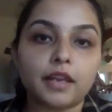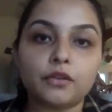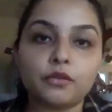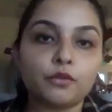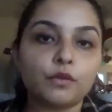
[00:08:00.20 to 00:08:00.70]

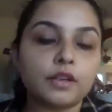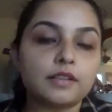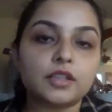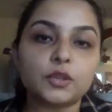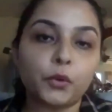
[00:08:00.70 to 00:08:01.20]
who
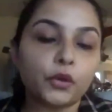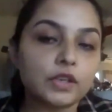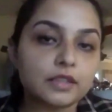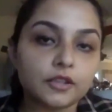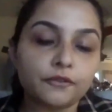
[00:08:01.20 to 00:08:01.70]
is
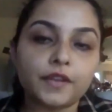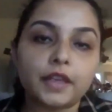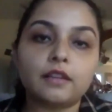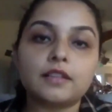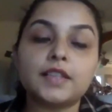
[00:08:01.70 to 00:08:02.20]
experienced in the
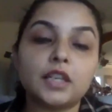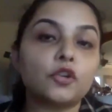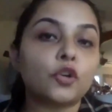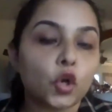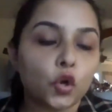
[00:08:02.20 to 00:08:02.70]
field, a
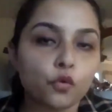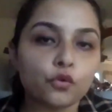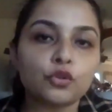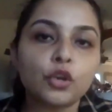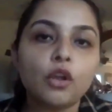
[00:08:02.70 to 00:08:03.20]
senior
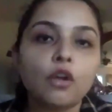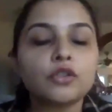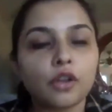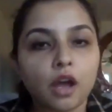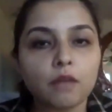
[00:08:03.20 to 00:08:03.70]
coach,
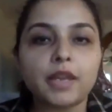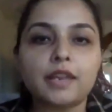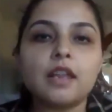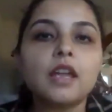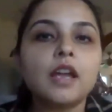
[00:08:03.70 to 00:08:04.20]
to come
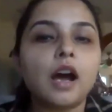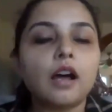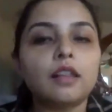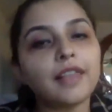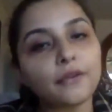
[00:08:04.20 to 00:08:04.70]
in,
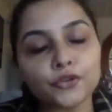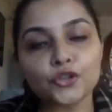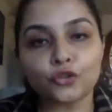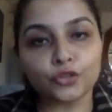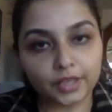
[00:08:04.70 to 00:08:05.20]

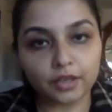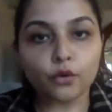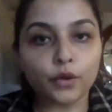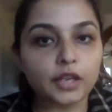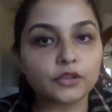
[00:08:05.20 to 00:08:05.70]
leverage your
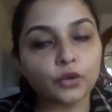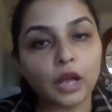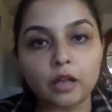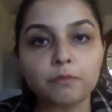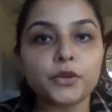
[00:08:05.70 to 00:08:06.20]
COE to
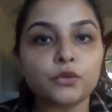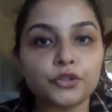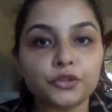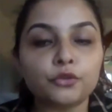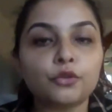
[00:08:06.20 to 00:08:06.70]
help you
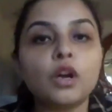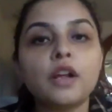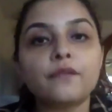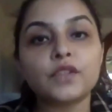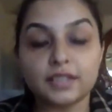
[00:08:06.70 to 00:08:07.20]
do
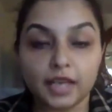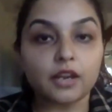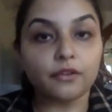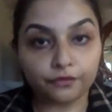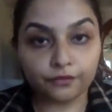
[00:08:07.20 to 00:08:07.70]
the state
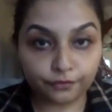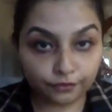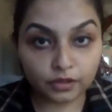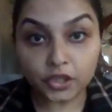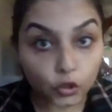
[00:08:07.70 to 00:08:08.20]
of
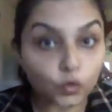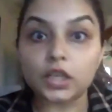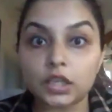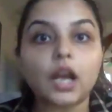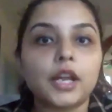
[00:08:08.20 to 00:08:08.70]
the
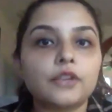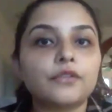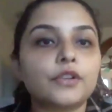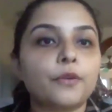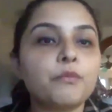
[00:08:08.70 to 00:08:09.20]
union kind of
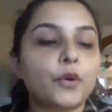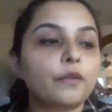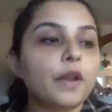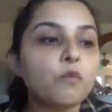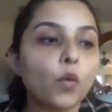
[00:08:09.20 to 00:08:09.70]
a report,
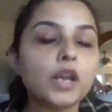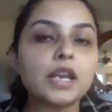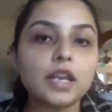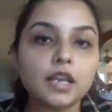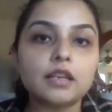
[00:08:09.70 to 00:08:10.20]
right? What
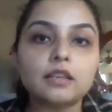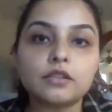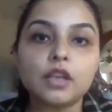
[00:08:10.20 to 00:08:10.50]
is